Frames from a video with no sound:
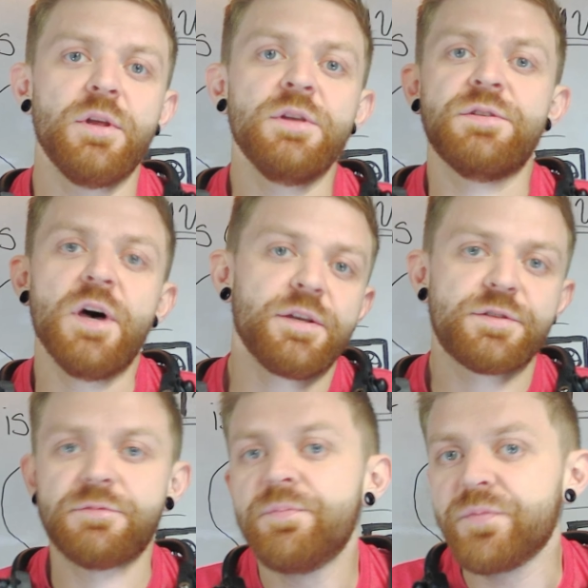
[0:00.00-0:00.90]
is
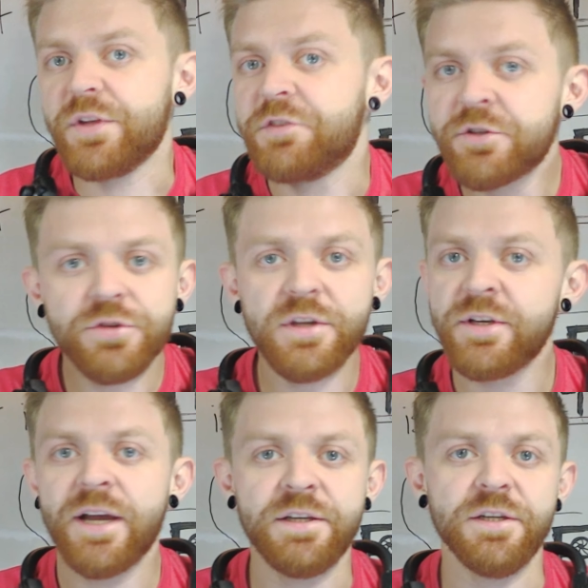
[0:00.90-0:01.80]
thus essentially
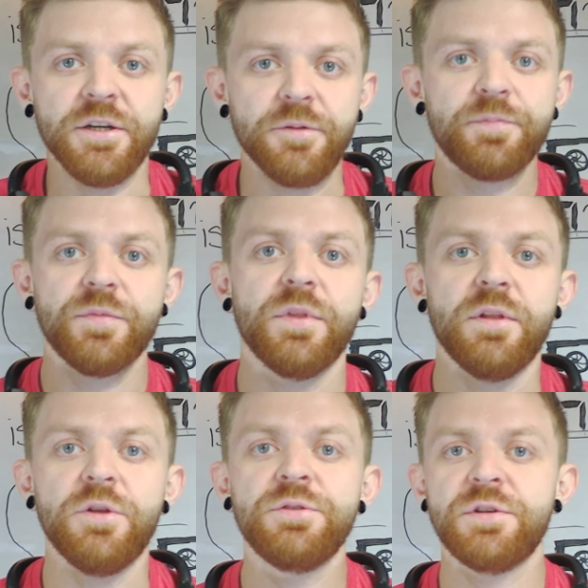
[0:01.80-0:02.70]
the idea
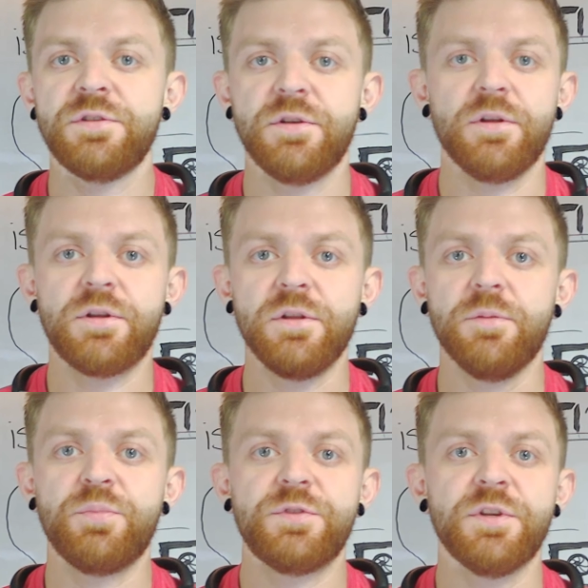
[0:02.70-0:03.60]
uses
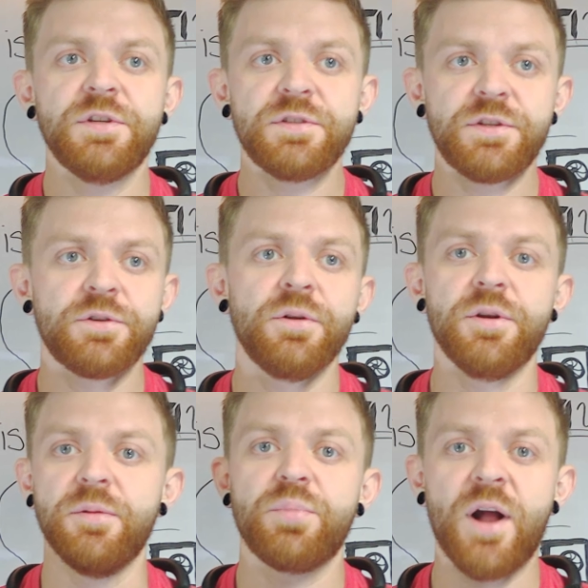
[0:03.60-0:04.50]
statistical
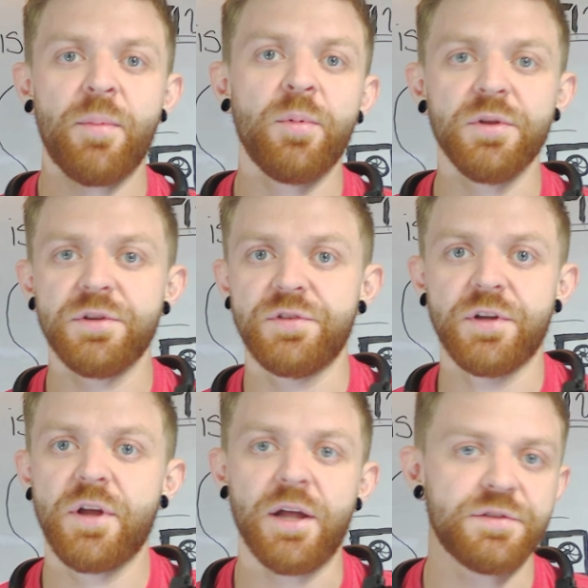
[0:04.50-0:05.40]
and
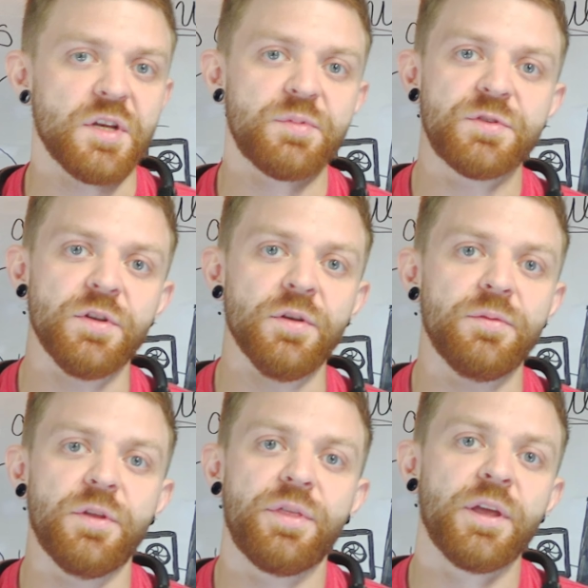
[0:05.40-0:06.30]
probabilistic concepts
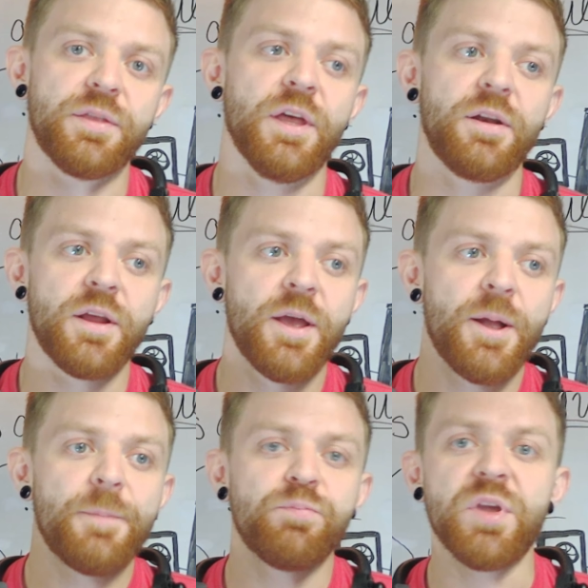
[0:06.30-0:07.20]
to think that
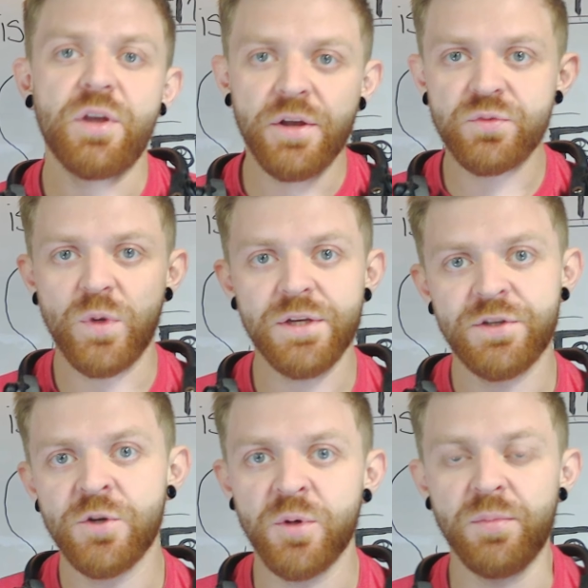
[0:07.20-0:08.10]
because we
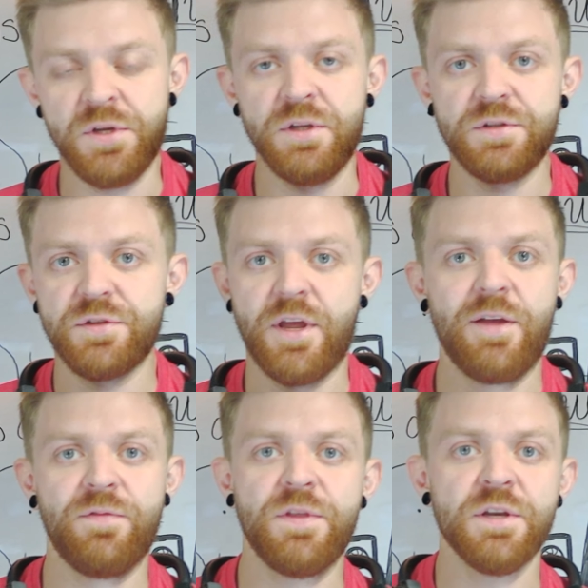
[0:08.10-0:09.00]
as human beings
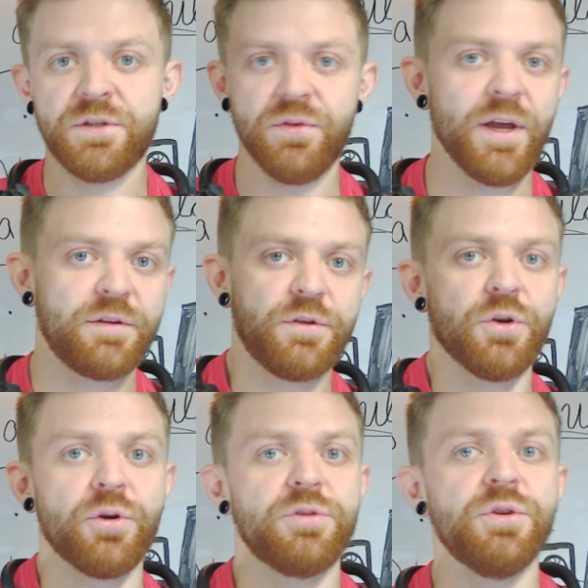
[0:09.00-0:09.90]
have the
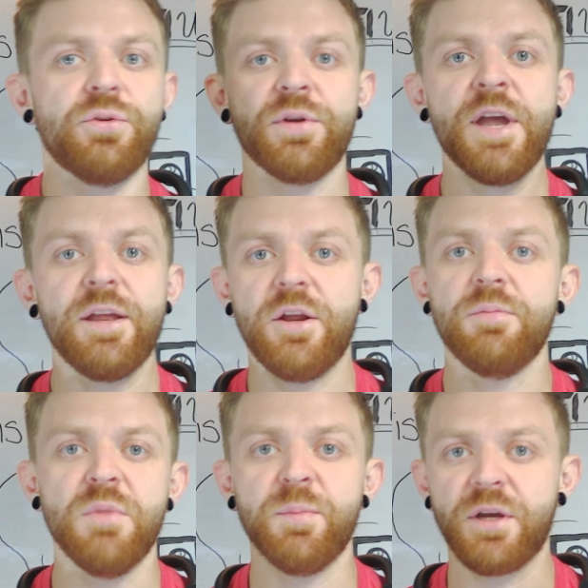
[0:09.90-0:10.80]
intellect to create
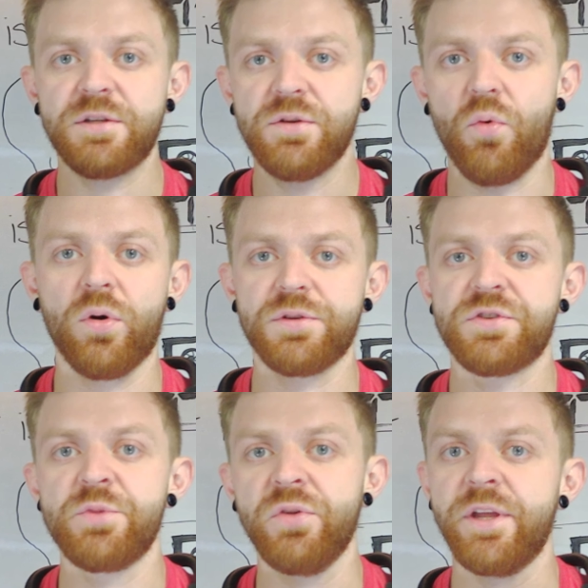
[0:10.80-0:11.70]
mimicked or
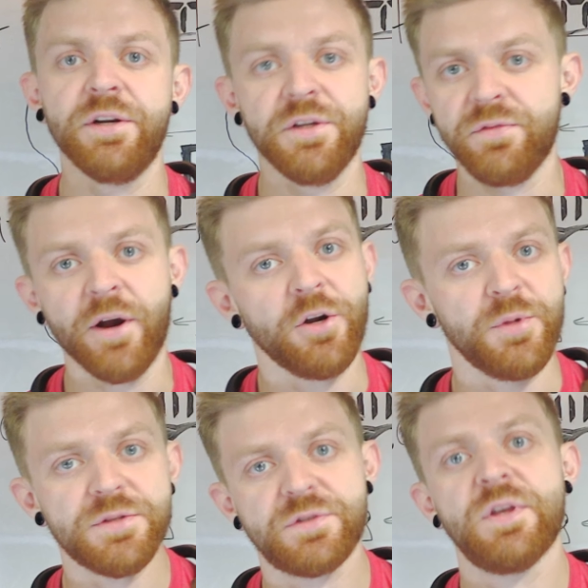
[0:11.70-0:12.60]
simulated
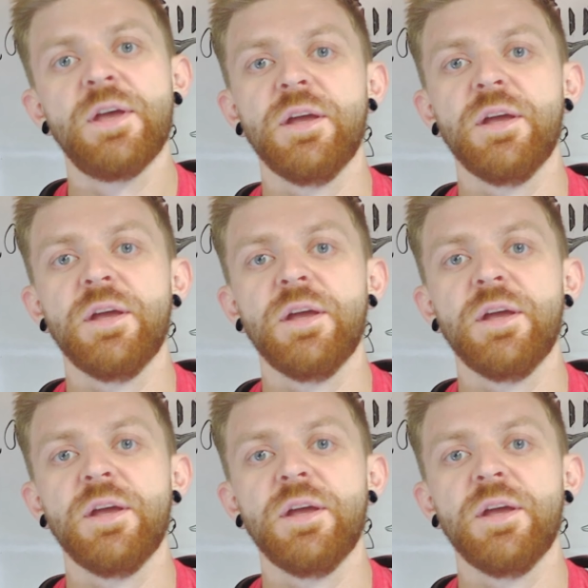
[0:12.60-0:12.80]
environments